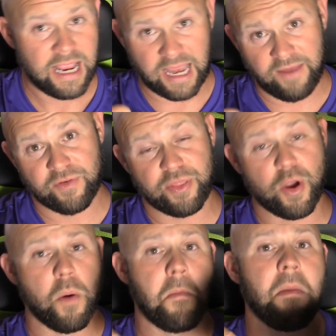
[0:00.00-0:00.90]
even
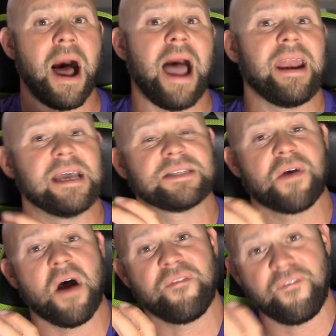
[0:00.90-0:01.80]
though mine has
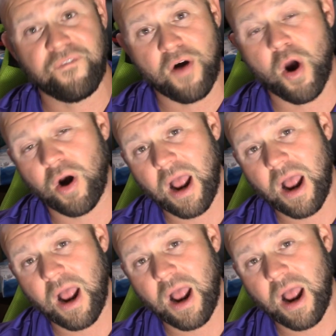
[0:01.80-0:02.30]
a far